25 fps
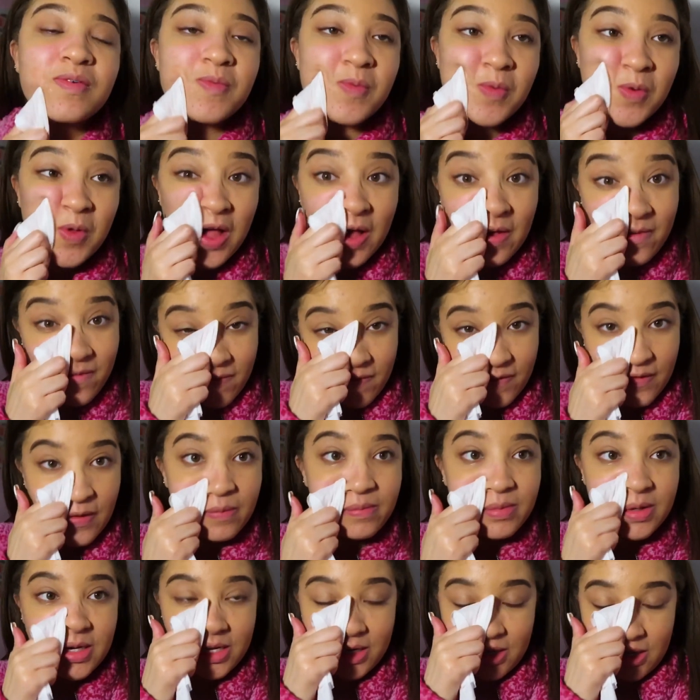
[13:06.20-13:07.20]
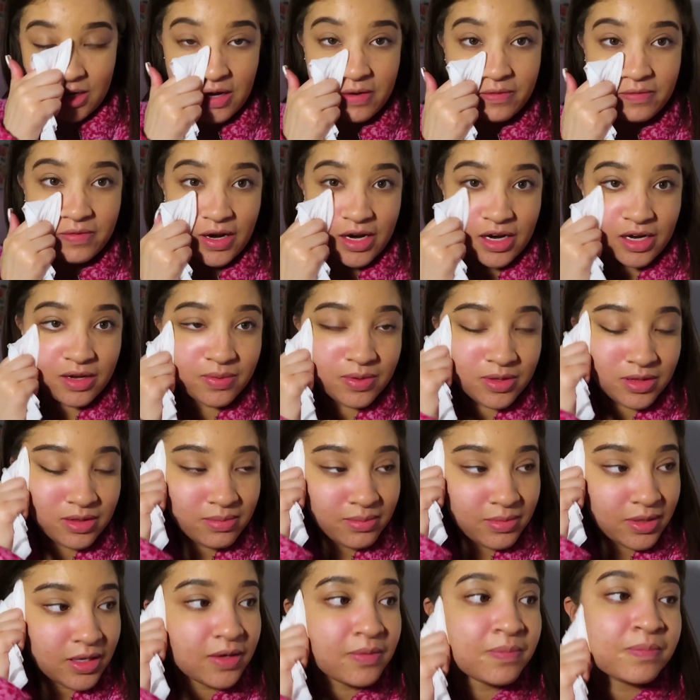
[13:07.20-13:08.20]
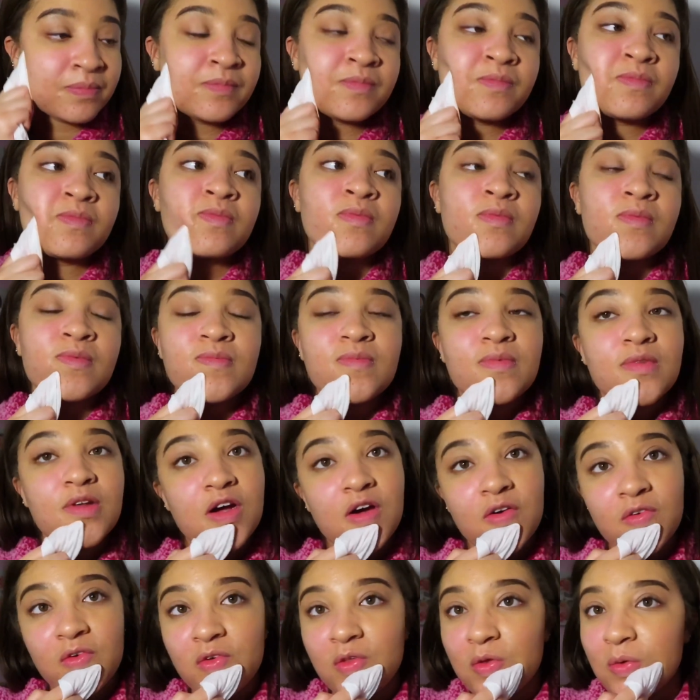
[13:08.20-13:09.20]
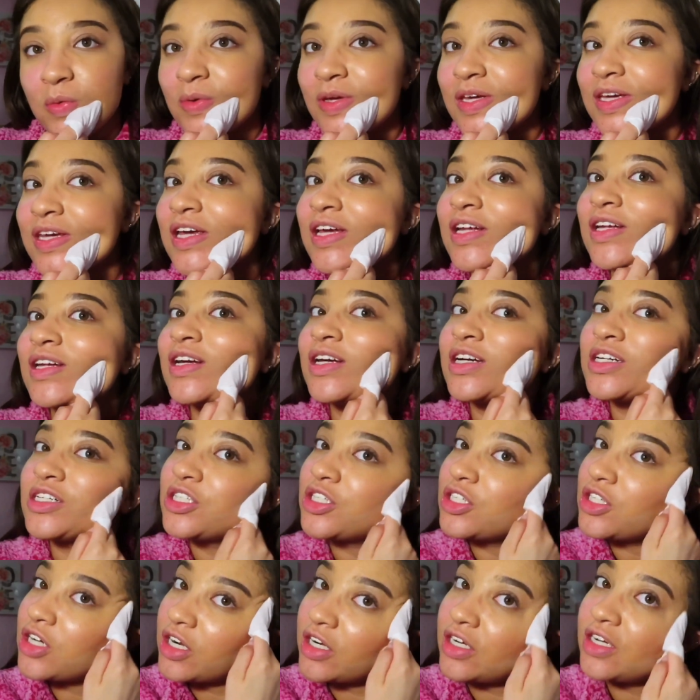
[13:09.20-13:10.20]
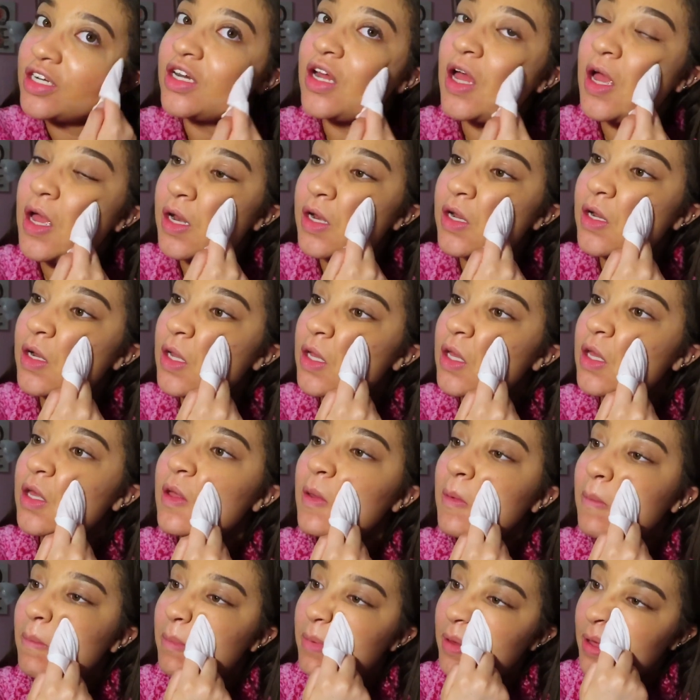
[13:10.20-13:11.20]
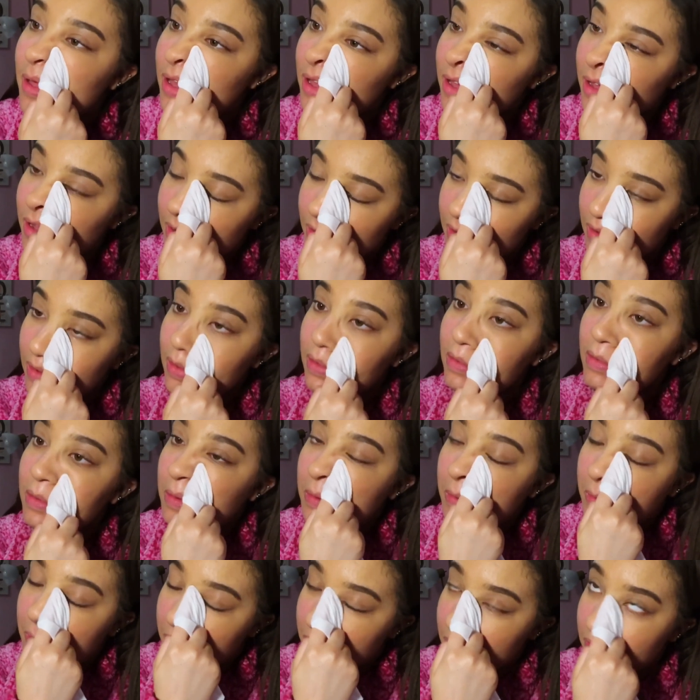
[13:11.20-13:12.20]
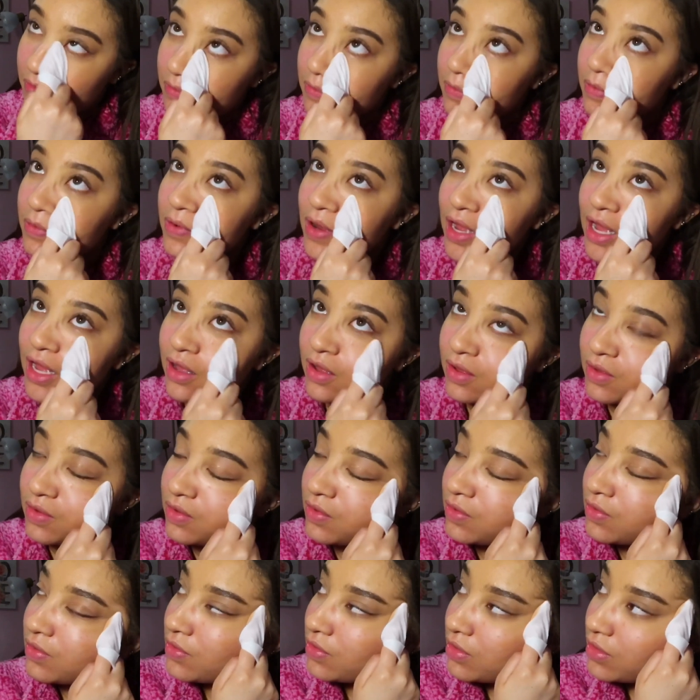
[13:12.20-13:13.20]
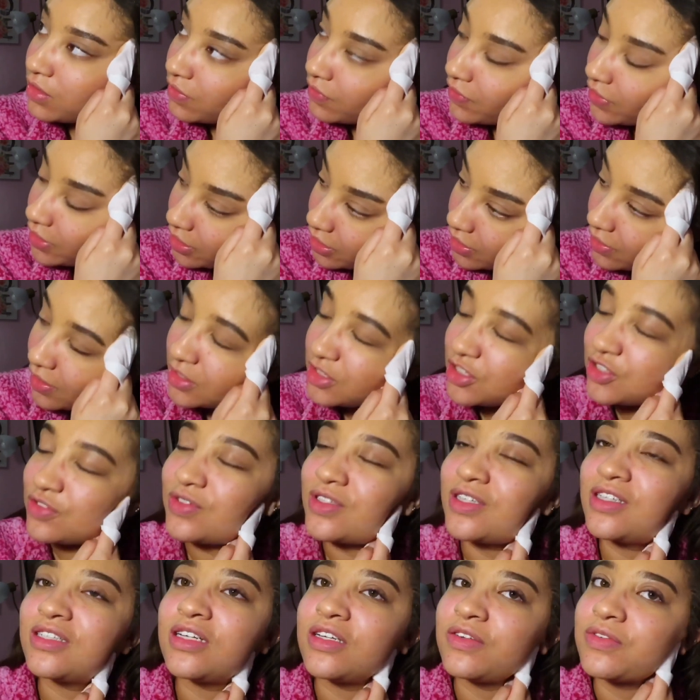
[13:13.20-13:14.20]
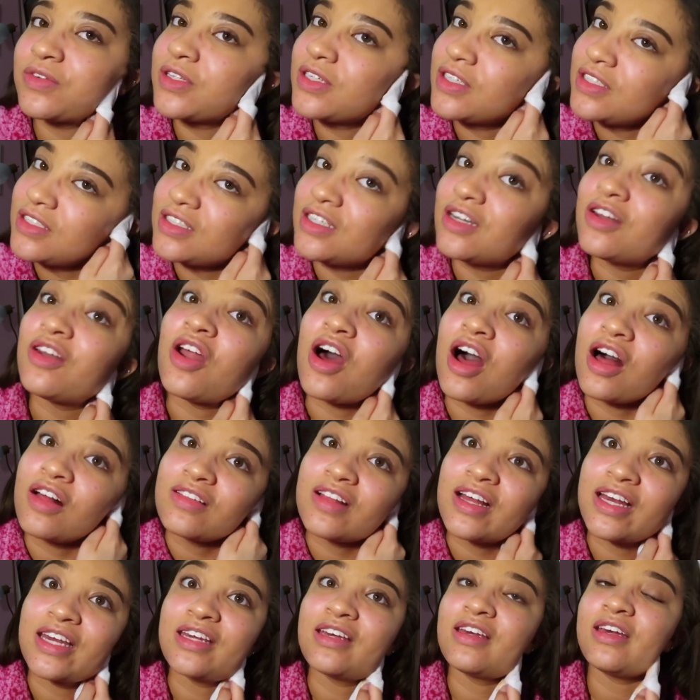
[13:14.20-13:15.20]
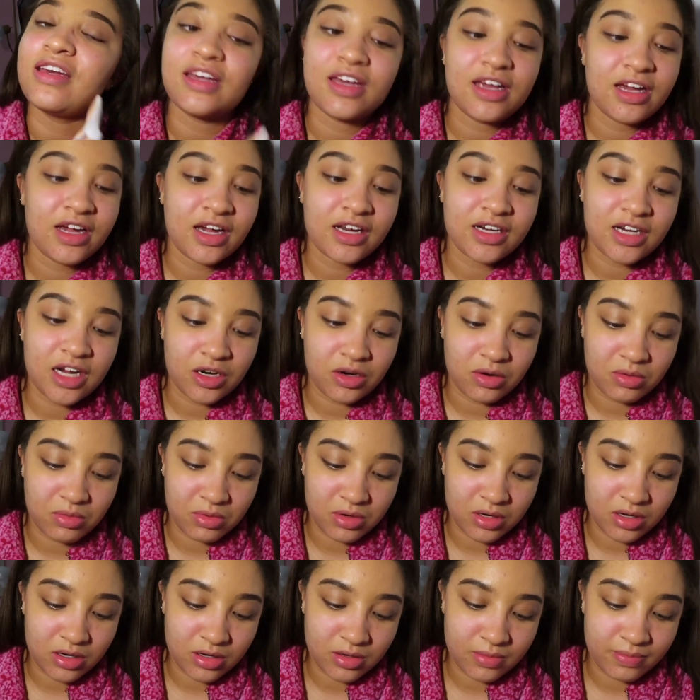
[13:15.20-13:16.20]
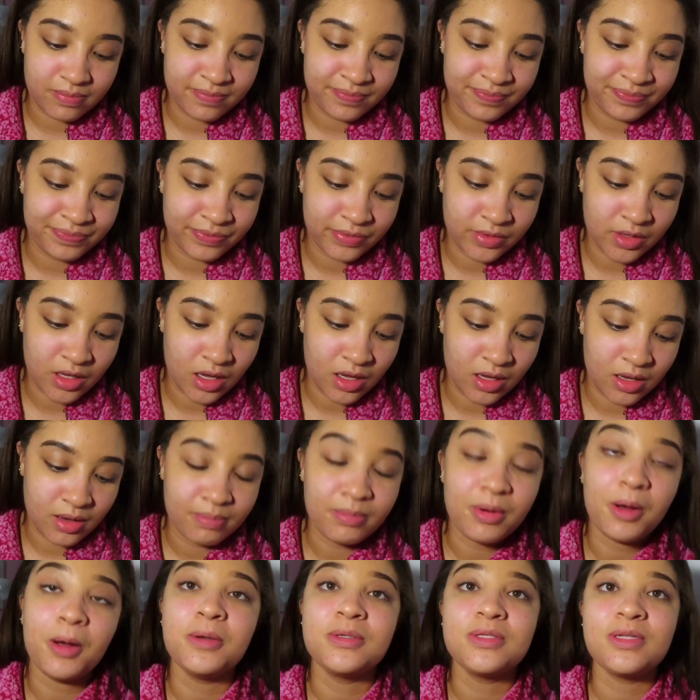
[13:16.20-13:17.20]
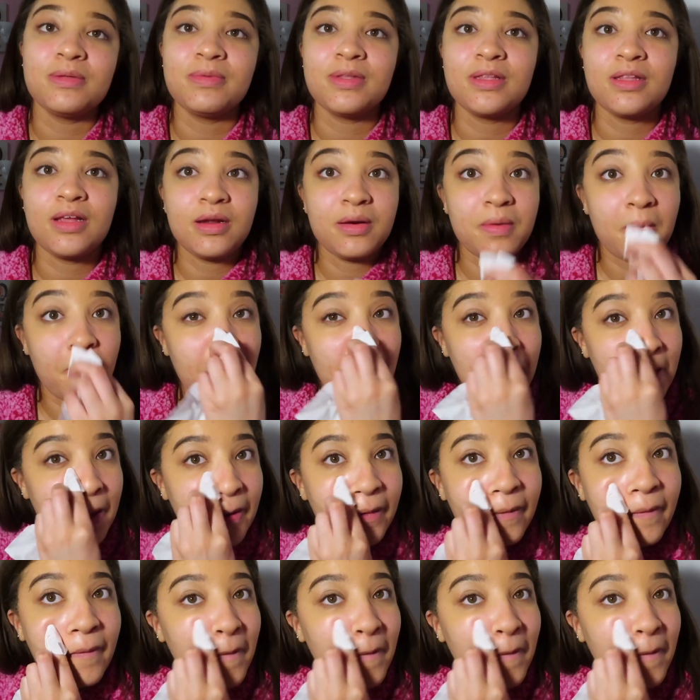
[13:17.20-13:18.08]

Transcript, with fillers: Well, I filmed a get ready with me over the weekend and I started editing it, but throughout the video I just realized I really did not like it and I don't want to post something that I don't like.